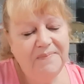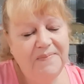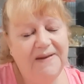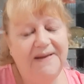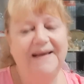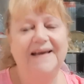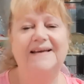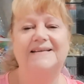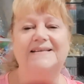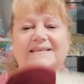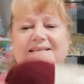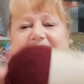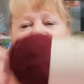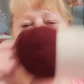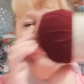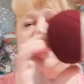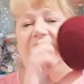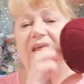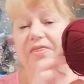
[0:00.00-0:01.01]
But yes,
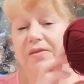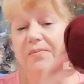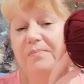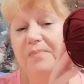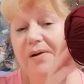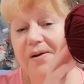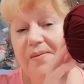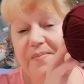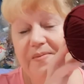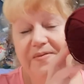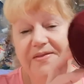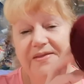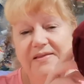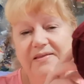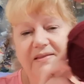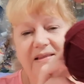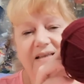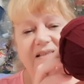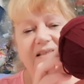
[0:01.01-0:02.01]
at the moment,
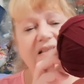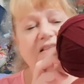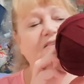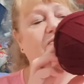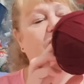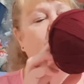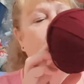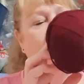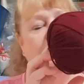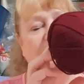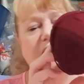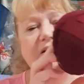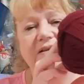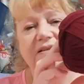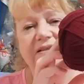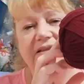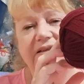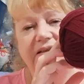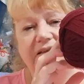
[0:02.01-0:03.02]
this is four
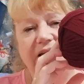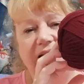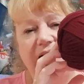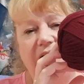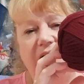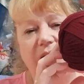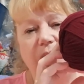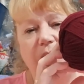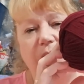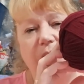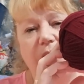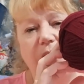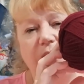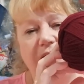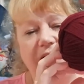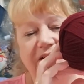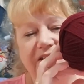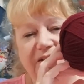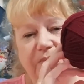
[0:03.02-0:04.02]
dollars a
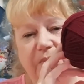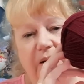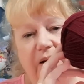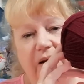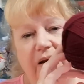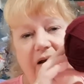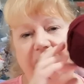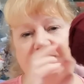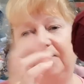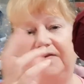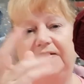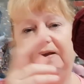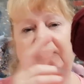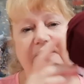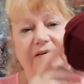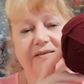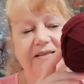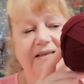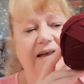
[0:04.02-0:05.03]
ball at Spotlight for
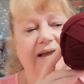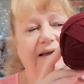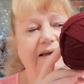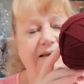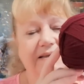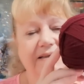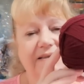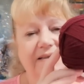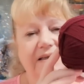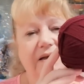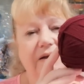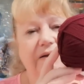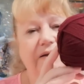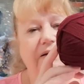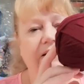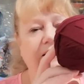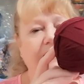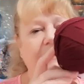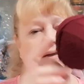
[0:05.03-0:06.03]
those ladies
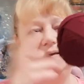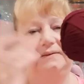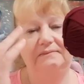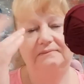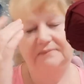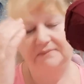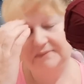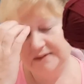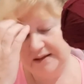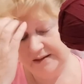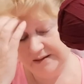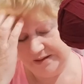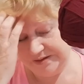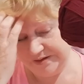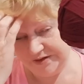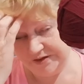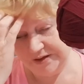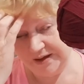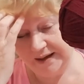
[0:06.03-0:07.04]
locally in
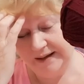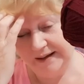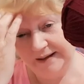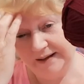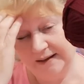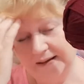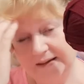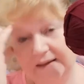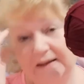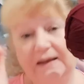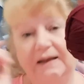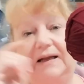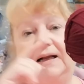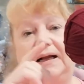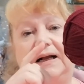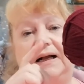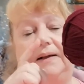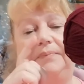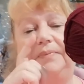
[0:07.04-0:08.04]
Australia.
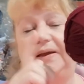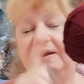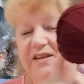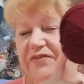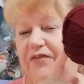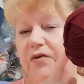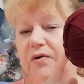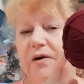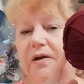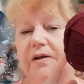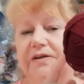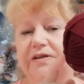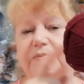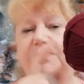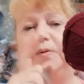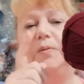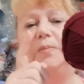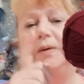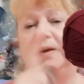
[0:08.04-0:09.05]
Um, it's four dollars a
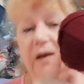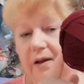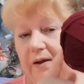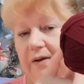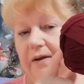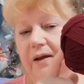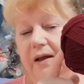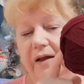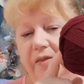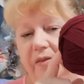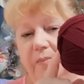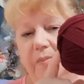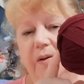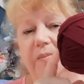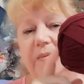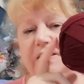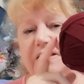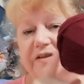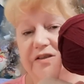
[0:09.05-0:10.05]
ball, but low, at the
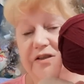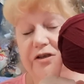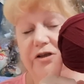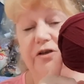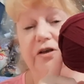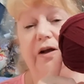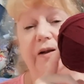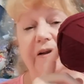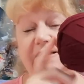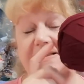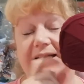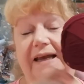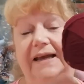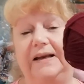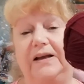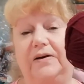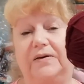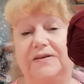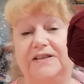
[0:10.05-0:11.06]
moment it's two dollars
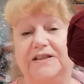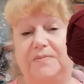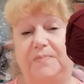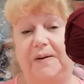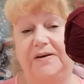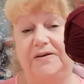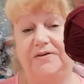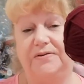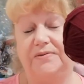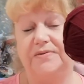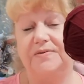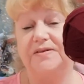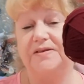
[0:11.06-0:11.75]
eighty on special.